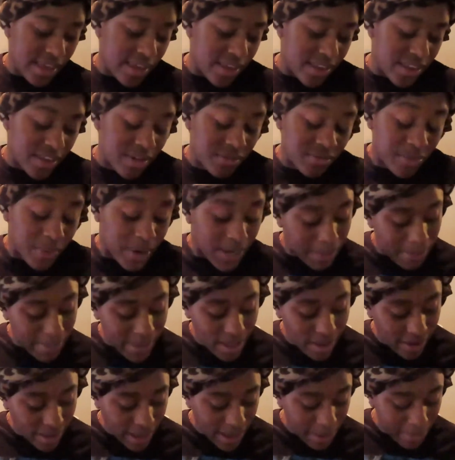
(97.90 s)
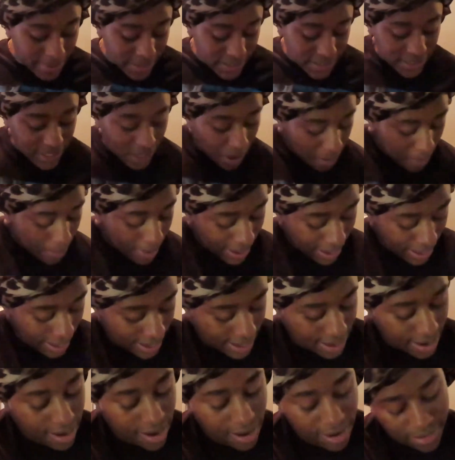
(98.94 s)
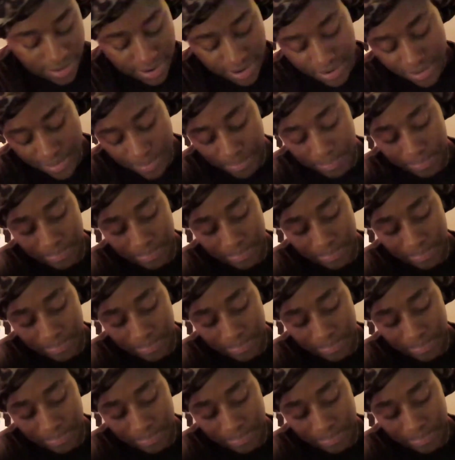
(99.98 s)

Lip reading: You want to be on camera so bad. Hold on.